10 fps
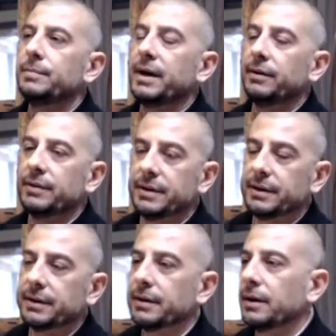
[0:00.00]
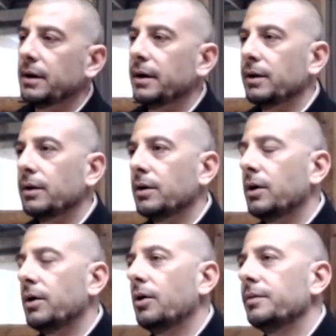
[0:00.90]
parenting,
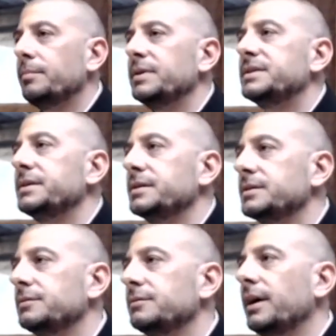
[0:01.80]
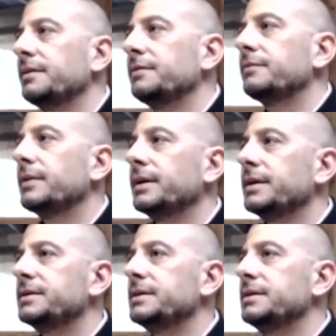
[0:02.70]
all the busyness of life, and
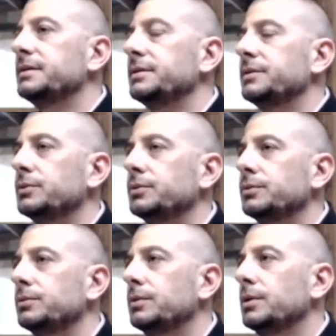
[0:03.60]
it's easy to